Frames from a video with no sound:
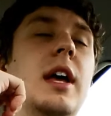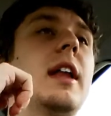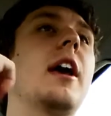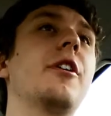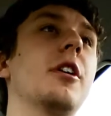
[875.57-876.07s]

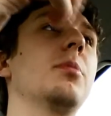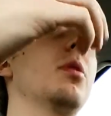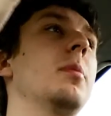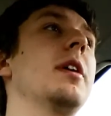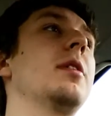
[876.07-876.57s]
an
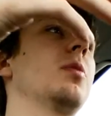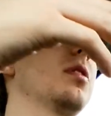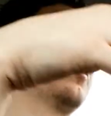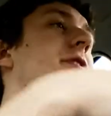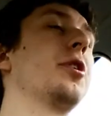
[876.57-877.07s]
Arab woman
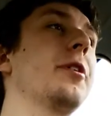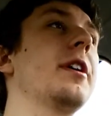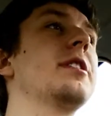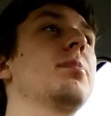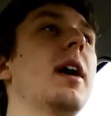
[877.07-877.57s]
with
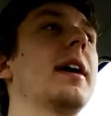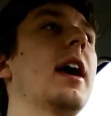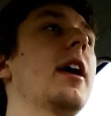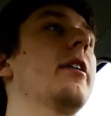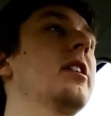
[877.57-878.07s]
luxurious black
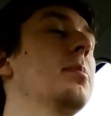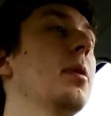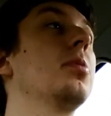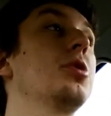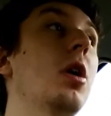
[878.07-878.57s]
hair and a
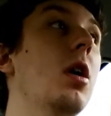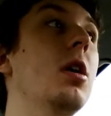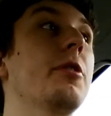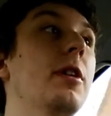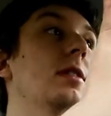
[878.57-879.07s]
purple
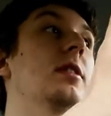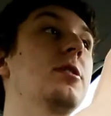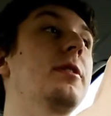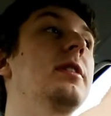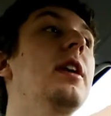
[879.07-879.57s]
shawl across the
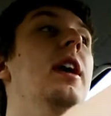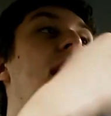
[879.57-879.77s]
street.